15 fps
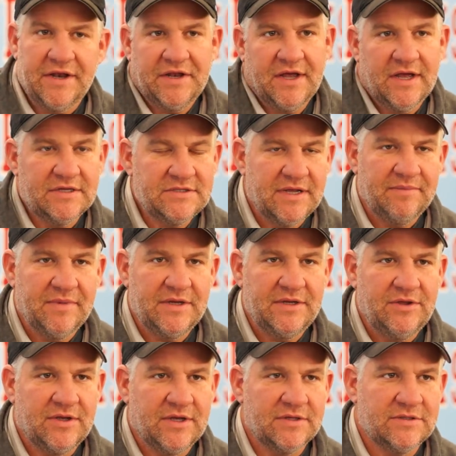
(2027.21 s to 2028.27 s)
it does. I
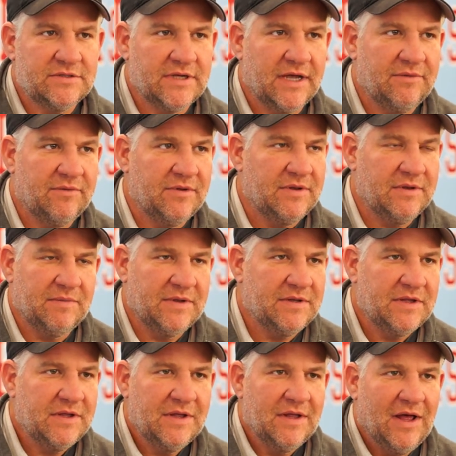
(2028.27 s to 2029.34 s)
mean, you can say what I
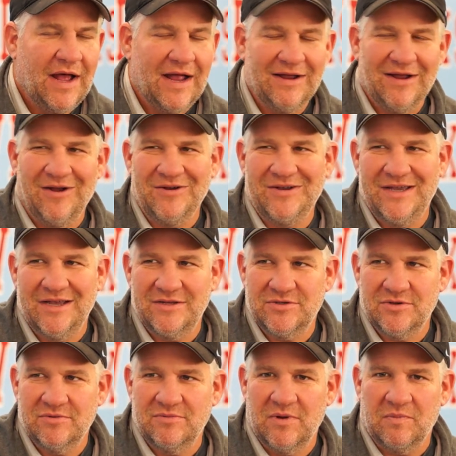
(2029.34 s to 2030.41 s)
mean. Our
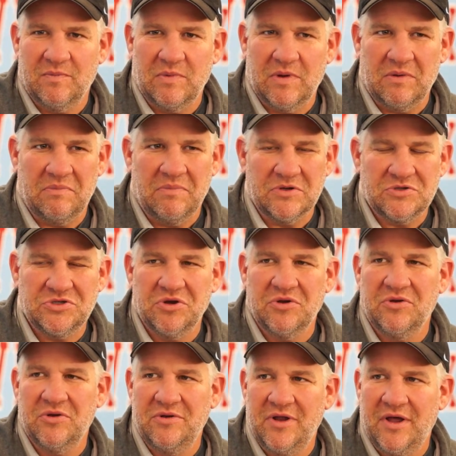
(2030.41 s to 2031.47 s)
kids are
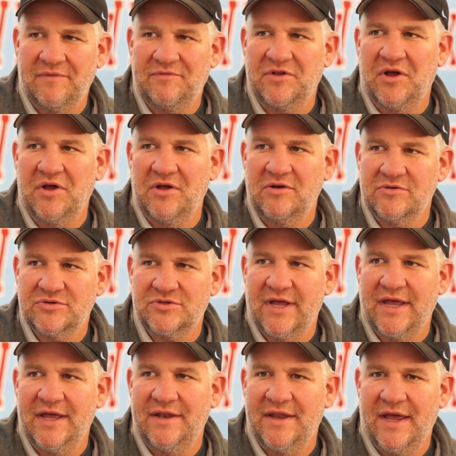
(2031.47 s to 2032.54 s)
mature enough to
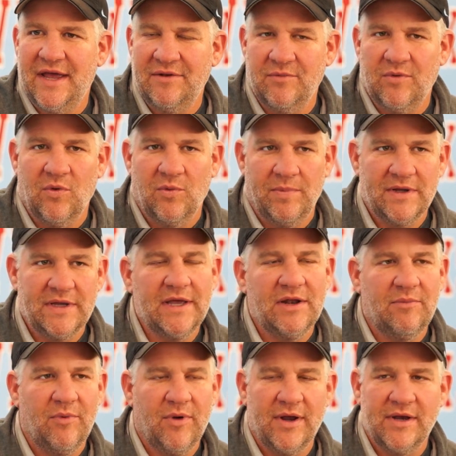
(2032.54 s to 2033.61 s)
understand that, and we'll get
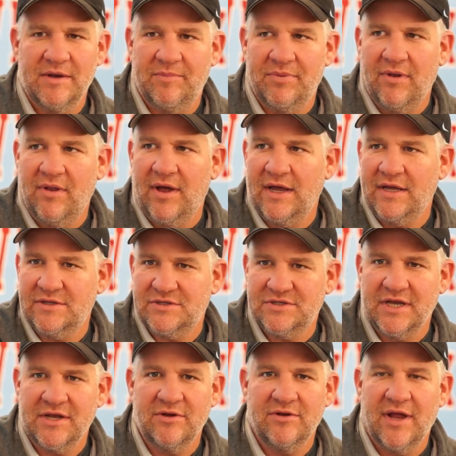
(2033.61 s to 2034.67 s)
them ready to play. It's
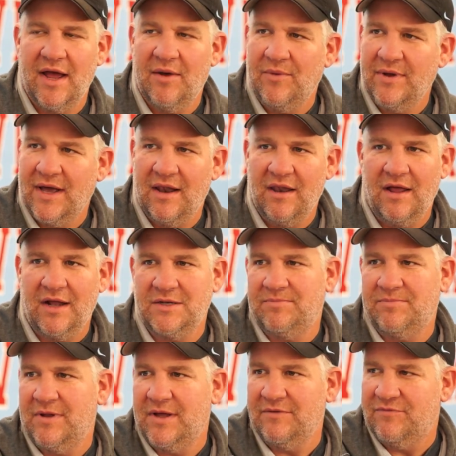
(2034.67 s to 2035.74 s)
senior night. We got a lot
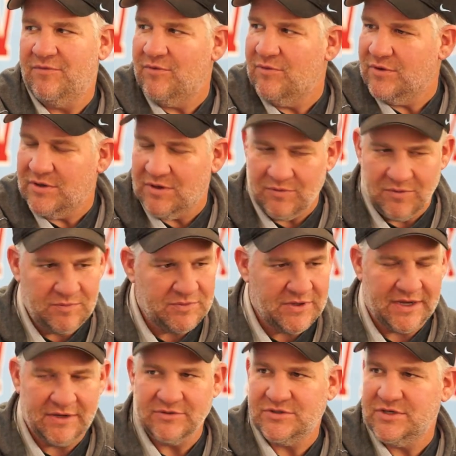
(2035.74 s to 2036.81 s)
to play for. You know, we want
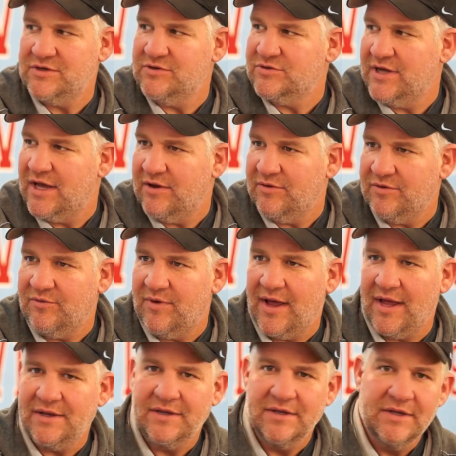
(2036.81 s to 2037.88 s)
to take our seniors out on the
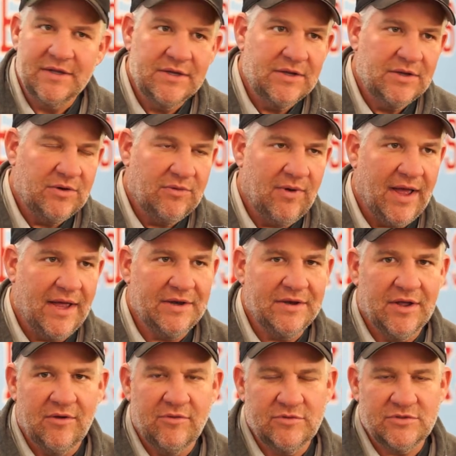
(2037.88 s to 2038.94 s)
right
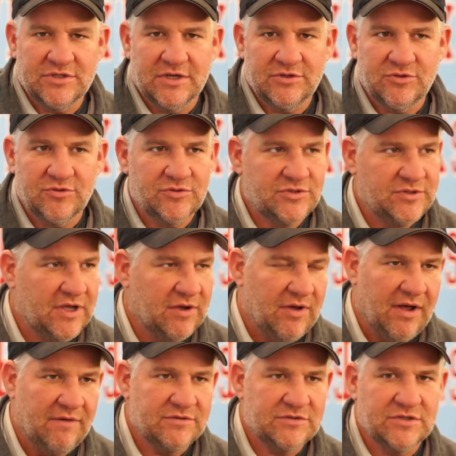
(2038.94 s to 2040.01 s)
note. Central's, you know,
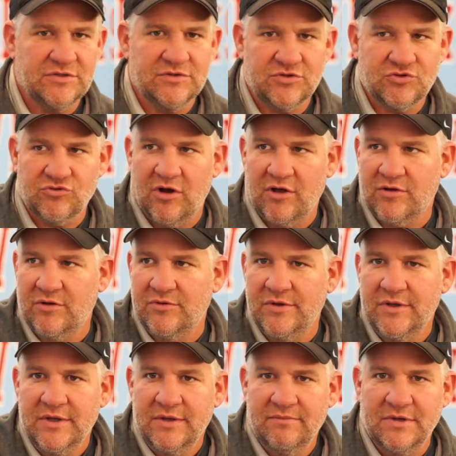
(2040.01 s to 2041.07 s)
obviously
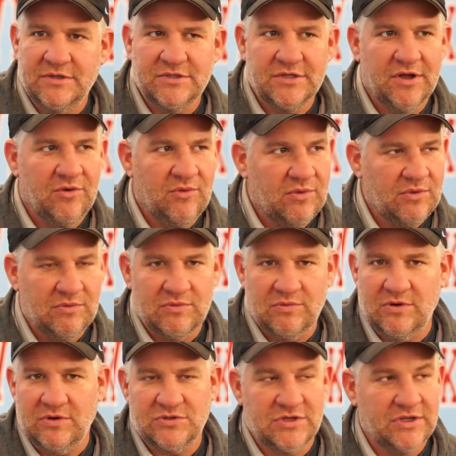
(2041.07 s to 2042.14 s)
struggled, but you know,
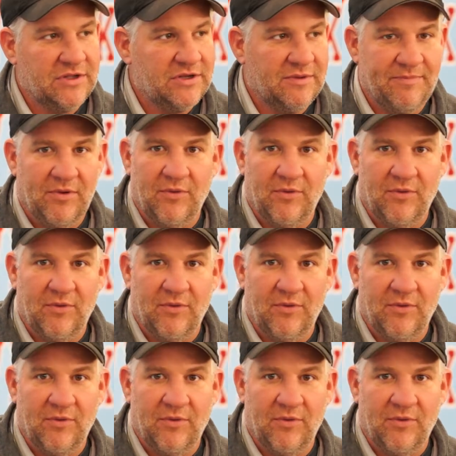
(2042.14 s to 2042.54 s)
we're still on a